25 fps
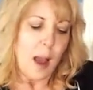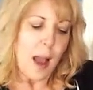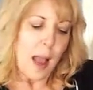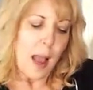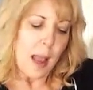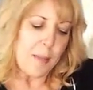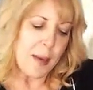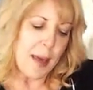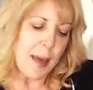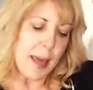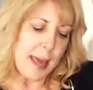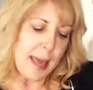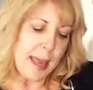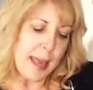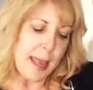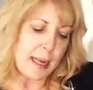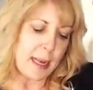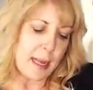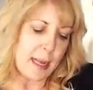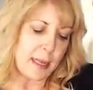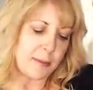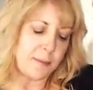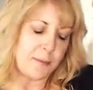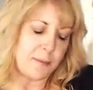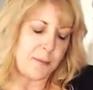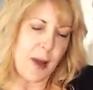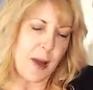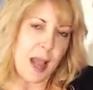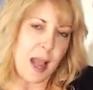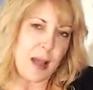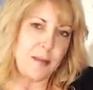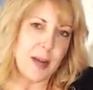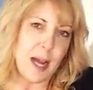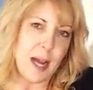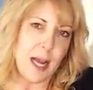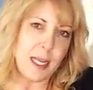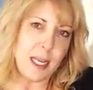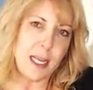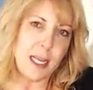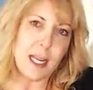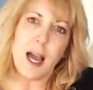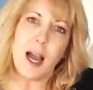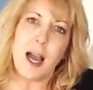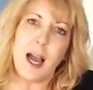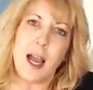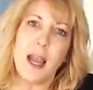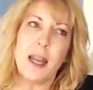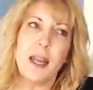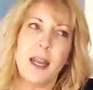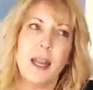I paid
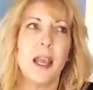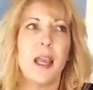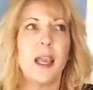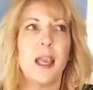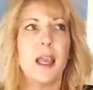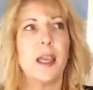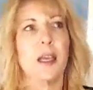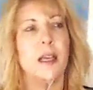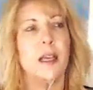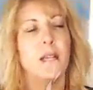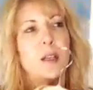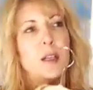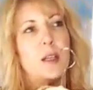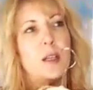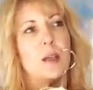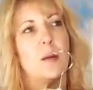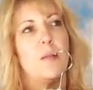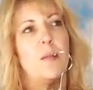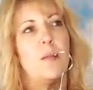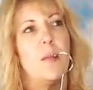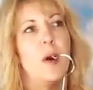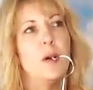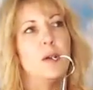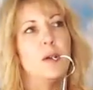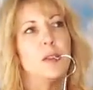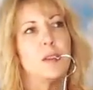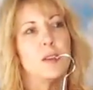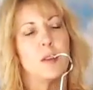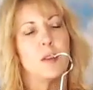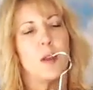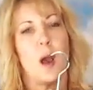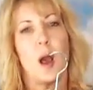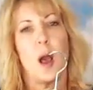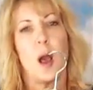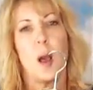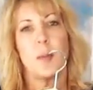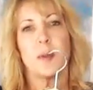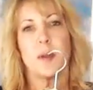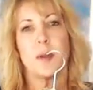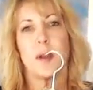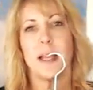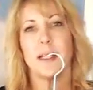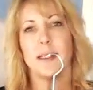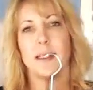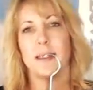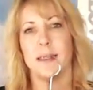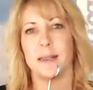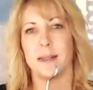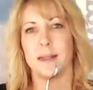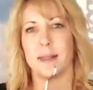$5.99 and most tops
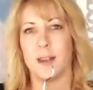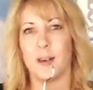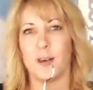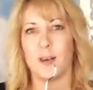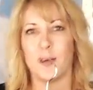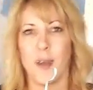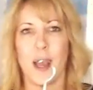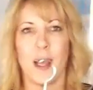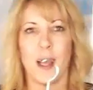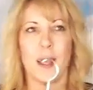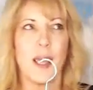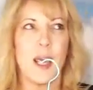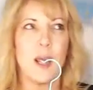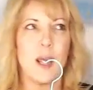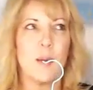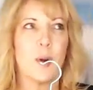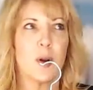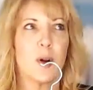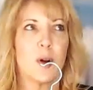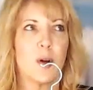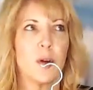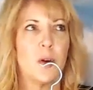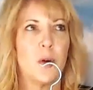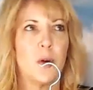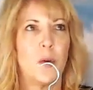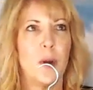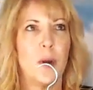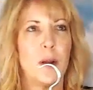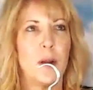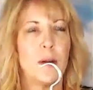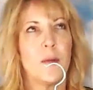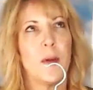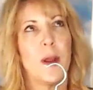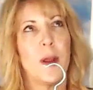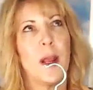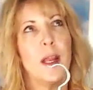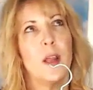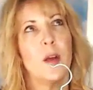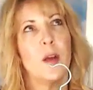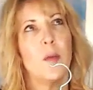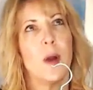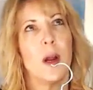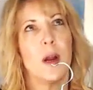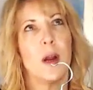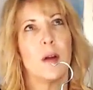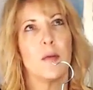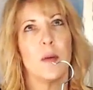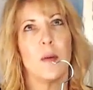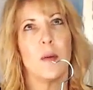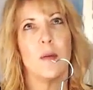like this under that label are going
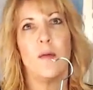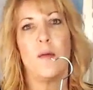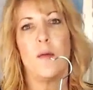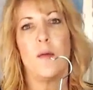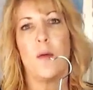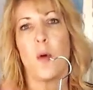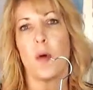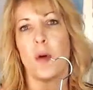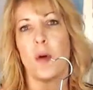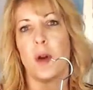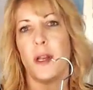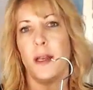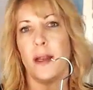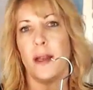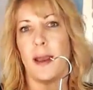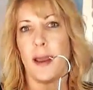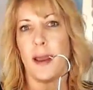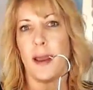anywhere from 40 to